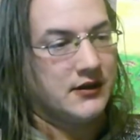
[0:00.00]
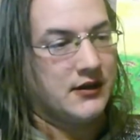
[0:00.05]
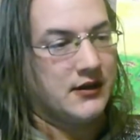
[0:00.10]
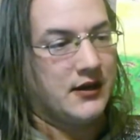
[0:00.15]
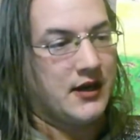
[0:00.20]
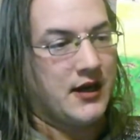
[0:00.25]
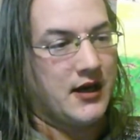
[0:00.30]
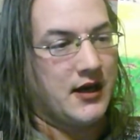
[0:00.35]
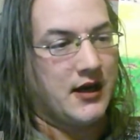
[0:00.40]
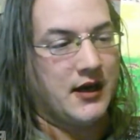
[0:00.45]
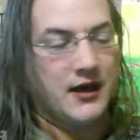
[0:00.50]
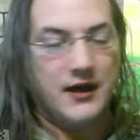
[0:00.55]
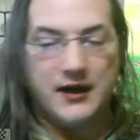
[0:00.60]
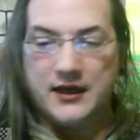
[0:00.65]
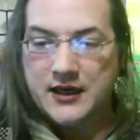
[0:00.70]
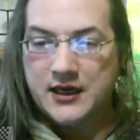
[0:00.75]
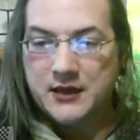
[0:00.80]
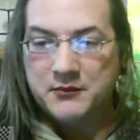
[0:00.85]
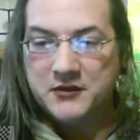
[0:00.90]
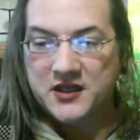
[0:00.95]
And
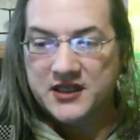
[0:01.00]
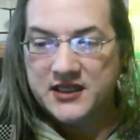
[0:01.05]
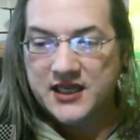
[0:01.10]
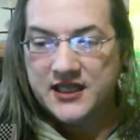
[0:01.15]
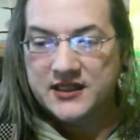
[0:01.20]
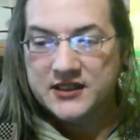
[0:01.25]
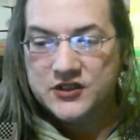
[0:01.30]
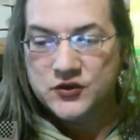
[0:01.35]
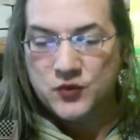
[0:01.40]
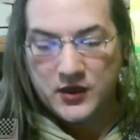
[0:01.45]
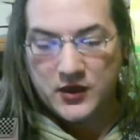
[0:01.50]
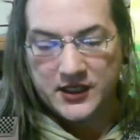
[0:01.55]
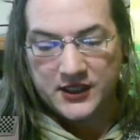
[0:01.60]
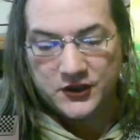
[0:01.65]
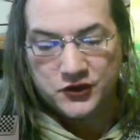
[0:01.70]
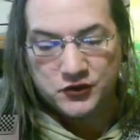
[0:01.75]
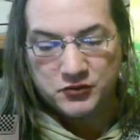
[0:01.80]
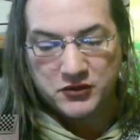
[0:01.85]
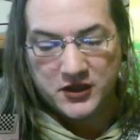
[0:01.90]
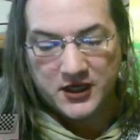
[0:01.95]
I'm going to take this
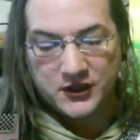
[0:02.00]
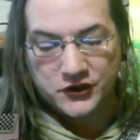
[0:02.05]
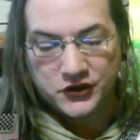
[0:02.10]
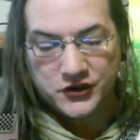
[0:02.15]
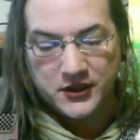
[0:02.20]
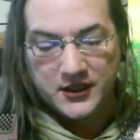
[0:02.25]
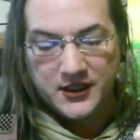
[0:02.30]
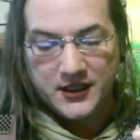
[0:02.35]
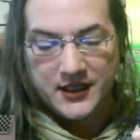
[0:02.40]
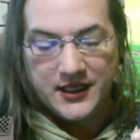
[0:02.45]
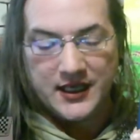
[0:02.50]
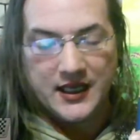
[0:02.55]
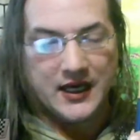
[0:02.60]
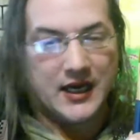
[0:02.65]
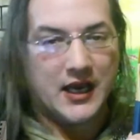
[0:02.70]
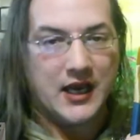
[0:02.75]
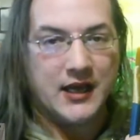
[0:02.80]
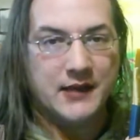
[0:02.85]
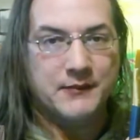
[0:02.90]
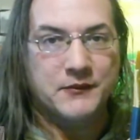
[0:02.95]
1-inch brush and
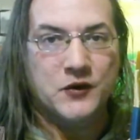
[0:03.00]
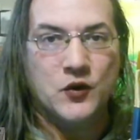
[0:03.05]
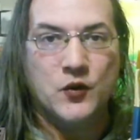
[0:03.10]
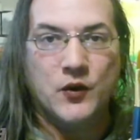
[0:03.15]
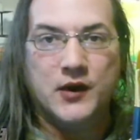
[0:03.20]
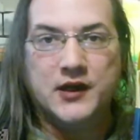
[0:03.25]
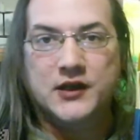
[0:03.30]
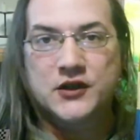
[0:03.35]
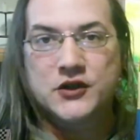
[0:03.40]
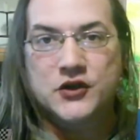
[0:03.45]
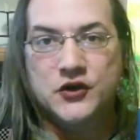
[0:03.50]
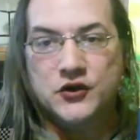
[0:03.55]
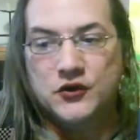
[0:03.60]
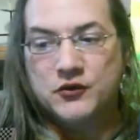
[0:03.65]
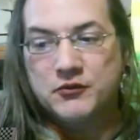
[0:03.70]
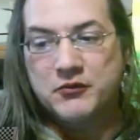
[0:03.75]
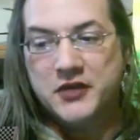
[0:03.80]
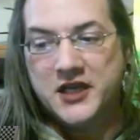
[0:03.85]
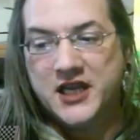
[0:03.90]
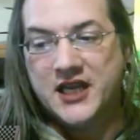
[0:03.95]
I'm going to
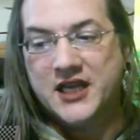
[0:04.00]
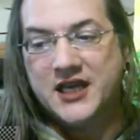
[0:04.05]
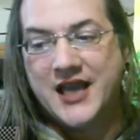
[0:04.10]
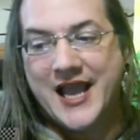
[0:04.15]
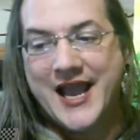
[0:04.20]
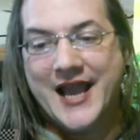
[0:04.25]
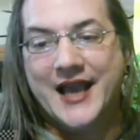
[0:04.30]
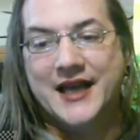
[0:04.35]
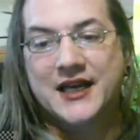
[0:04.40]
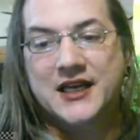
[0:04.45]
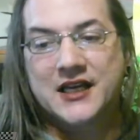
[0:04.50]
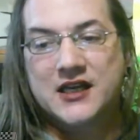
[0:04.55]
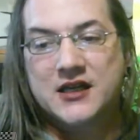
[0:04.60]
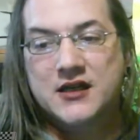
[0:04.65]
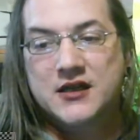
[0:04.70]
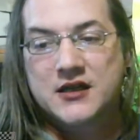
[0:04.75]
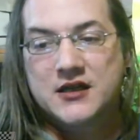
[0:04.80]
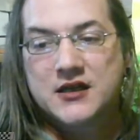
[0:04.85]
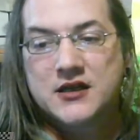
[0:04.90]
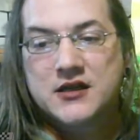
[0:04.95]
begin adding
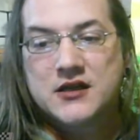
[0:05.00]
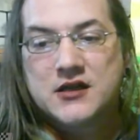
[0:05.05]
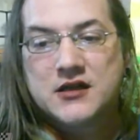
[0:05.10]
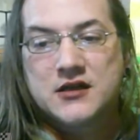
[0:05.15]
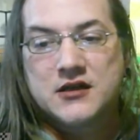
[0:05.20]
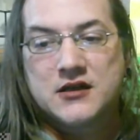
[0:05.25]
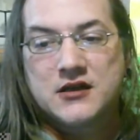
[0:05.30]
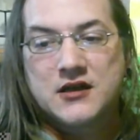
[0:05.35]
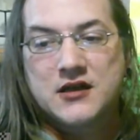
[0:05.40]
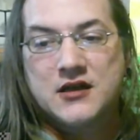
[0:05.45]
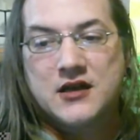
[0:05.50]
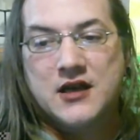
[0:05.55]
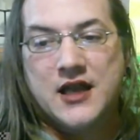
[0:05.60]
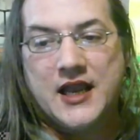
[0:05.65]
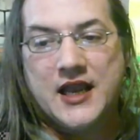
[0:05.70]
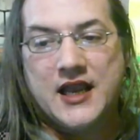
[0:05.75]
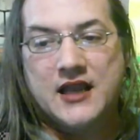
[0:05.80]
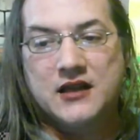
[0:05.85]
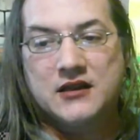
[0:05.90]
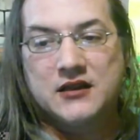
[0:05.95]

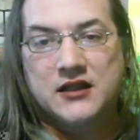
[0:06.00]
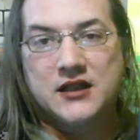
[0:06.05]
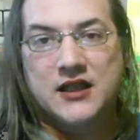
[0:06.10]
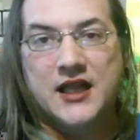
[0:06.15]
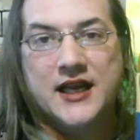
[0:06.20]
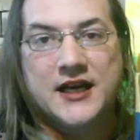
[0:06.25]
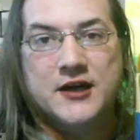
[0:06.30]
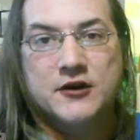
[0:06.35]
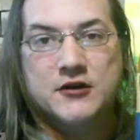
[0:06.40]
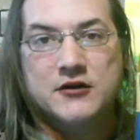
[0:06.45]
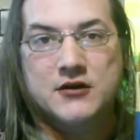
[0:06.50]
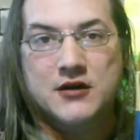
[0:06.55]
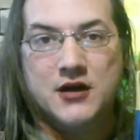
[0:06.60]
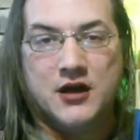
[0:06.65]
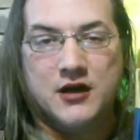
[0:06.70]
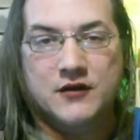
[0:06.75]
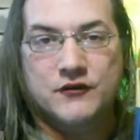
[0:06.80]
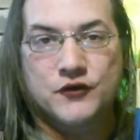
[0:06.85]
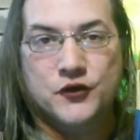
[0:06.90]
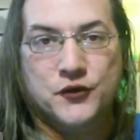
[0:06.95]
a layer
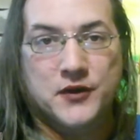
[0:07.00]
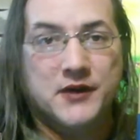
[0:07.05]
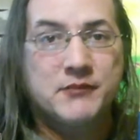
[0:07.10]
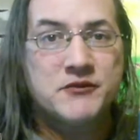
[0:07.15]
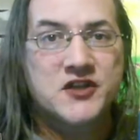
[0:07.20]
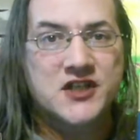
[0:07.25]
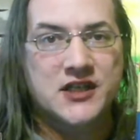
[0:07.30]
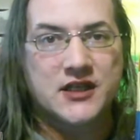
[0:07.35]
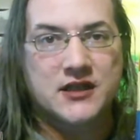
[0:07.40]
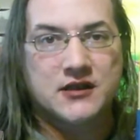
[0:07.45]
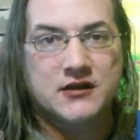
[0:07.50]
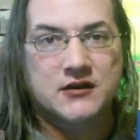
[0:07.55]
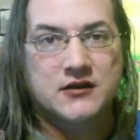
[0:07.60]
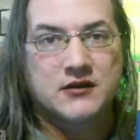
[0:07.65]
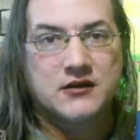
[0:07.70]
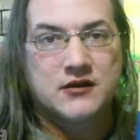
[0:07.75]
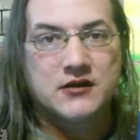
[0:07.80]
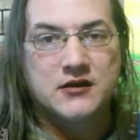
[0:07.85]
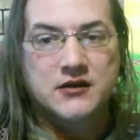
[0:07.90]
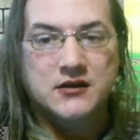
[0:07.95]
of crimson
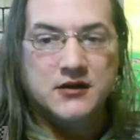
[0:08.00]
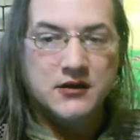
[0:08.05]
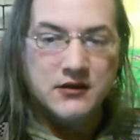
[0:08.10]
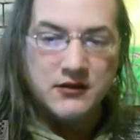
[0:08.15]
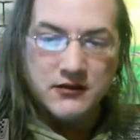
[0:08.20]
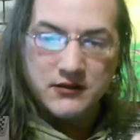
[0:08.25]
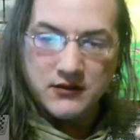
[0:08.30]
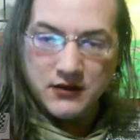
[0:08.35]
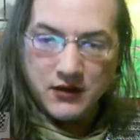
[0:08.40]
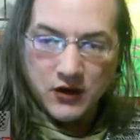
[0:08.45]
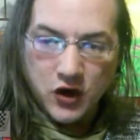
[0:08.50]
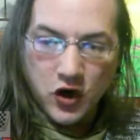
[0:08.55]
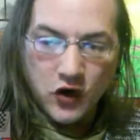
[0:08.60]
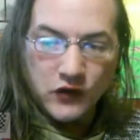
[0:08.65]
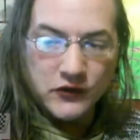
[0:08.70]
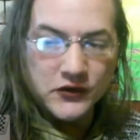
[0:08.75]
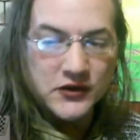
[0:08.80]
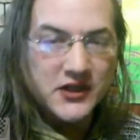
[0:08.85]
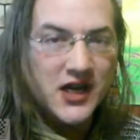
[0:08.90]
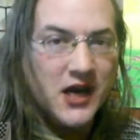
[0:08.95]
over
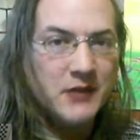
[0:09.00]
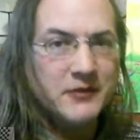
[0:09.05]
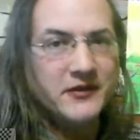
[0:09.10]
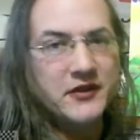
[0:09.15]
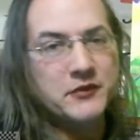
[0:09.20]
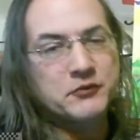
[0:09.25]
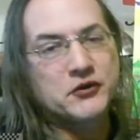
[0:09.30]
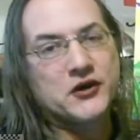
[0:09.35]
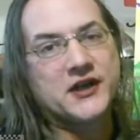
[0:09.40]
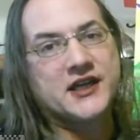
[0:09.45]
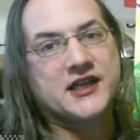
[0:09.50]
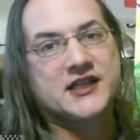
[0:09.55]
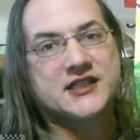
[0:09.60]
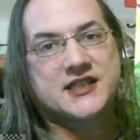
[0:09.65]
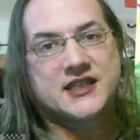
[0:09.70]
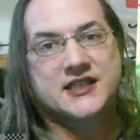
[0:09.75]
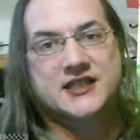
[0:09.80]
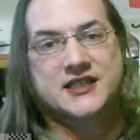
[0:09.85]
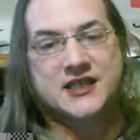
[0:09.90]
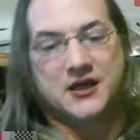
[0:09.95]
top of the
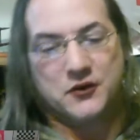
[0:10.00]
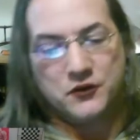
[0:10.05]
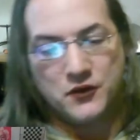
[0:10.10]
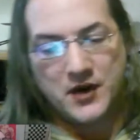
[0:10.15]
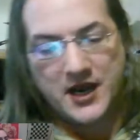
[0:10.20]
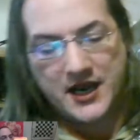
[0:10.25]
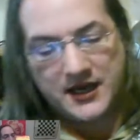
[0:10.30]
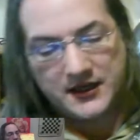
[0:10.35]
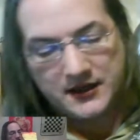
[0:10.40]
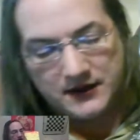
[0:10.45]
pre-existing red.